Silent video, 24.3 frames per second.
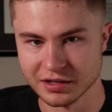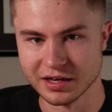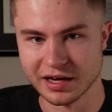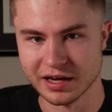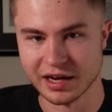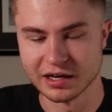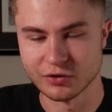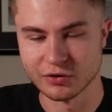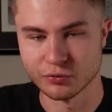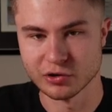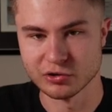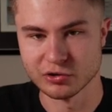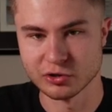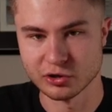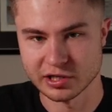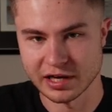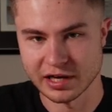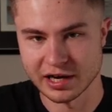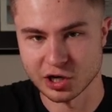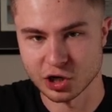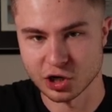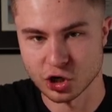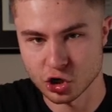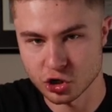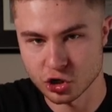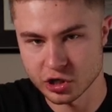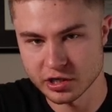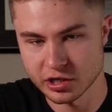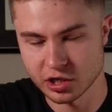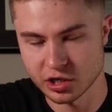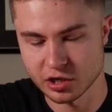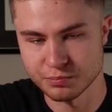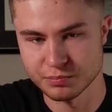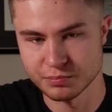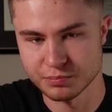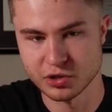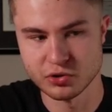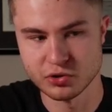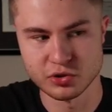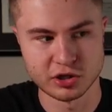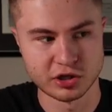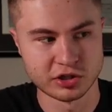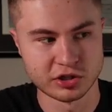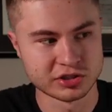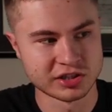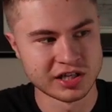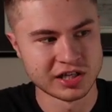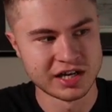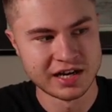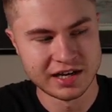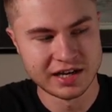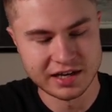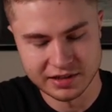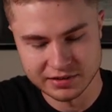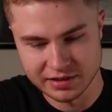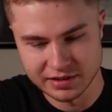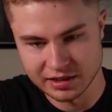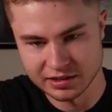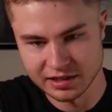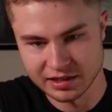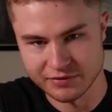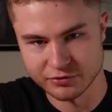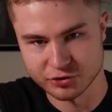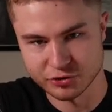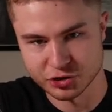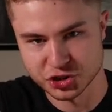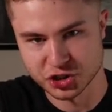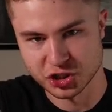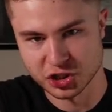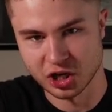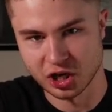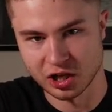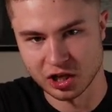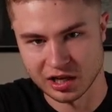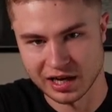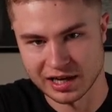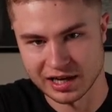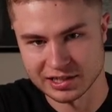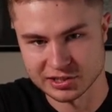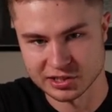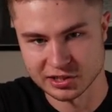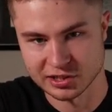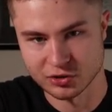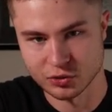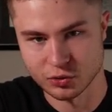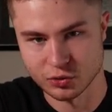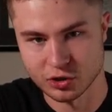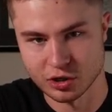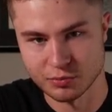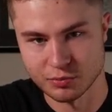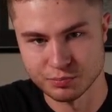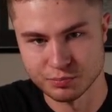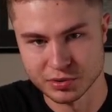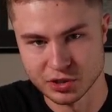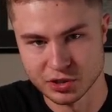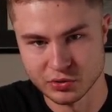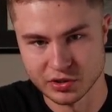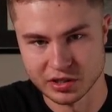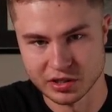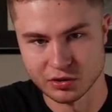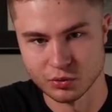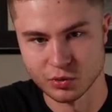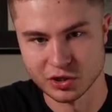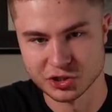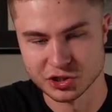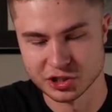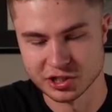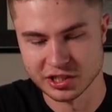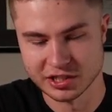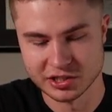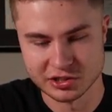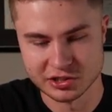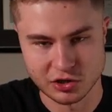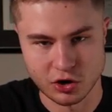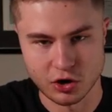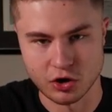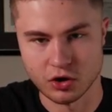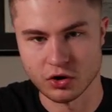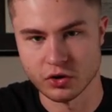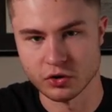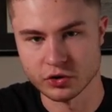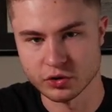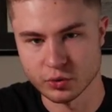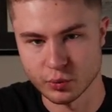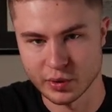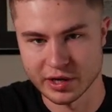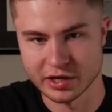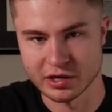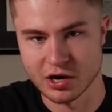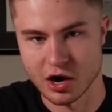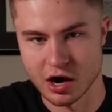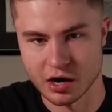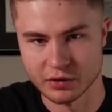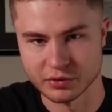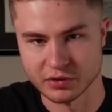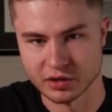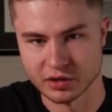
And if we look at current computers, they leverage classical computing, which is all the way on the